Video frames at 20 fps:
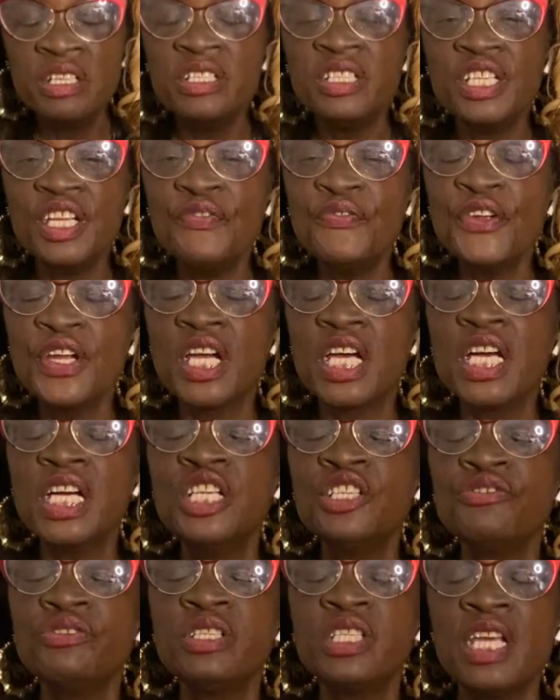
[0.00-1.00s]
different
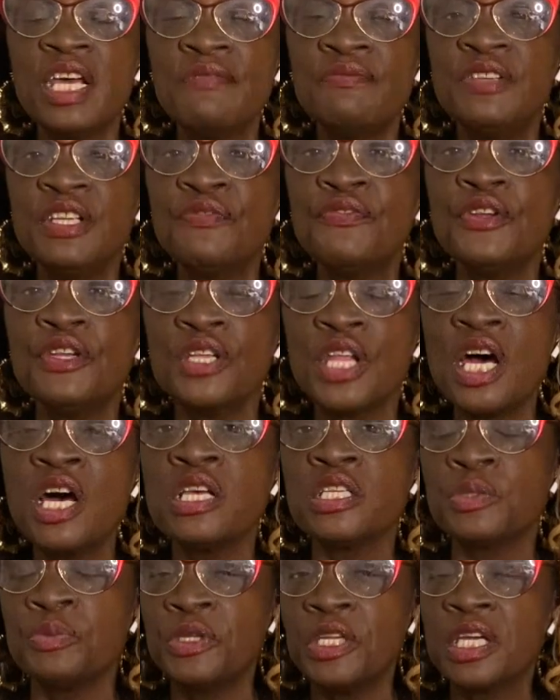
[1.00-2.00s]
countries have different
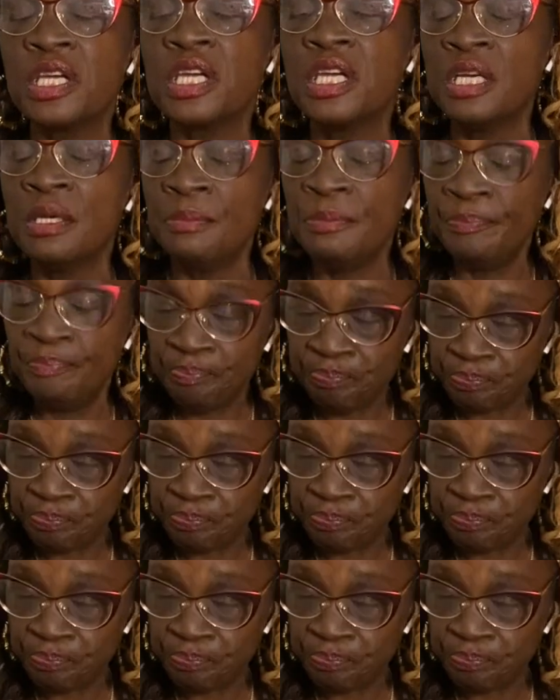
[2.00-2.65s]
laws when it comes